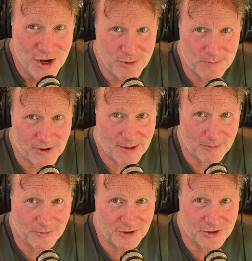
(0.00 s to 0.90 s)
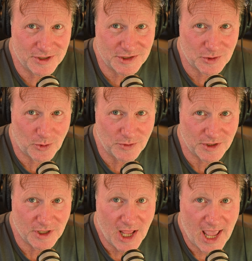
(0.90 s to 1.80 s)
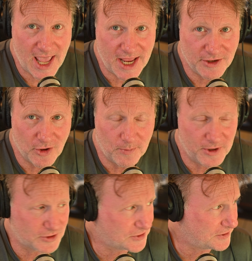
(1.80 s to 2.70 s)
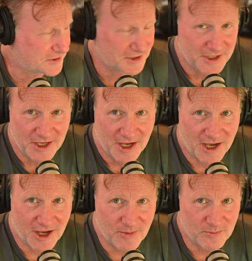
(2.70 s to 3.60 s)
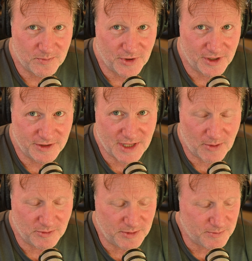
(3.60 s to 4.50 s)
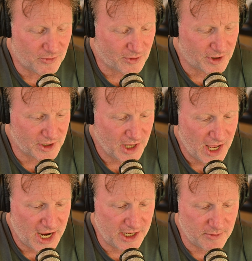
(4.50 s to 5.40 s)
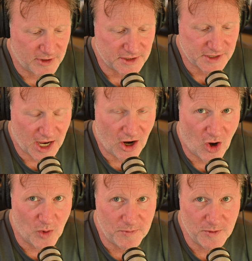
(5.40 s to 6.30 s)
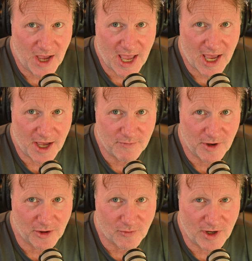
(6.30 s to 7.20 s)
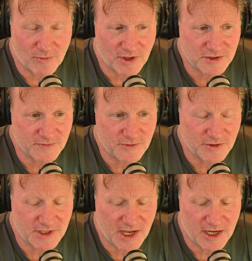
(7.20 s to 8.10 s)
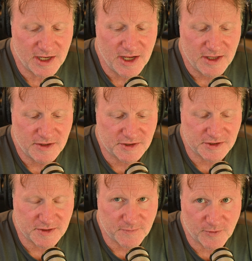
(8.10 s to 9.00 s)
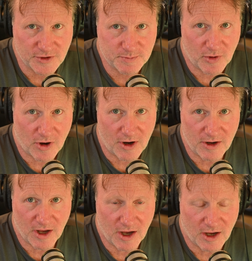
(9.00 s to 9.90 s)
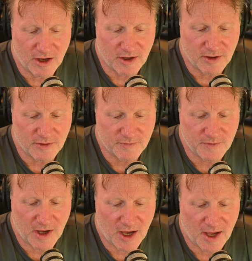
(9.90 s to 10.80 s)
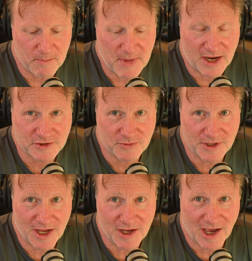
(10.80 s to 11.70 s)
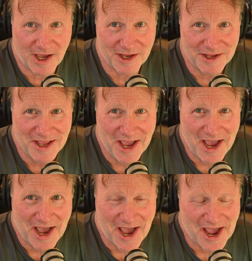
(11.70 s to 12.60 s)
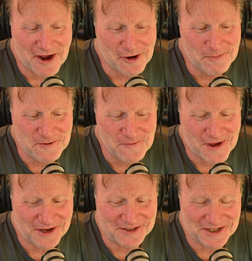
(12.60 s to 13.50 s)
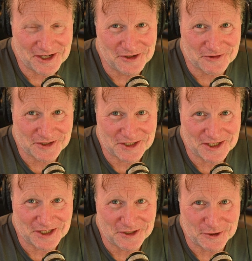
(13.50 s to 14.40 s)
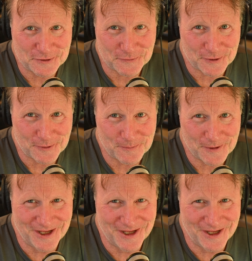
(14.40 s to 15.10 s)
We probably could have told it, hey, no pictures, but that would be boring. Anyways, I hope you have a great rest of your day. This is the first part of Mastering AI. I hope you found it interesting and useful.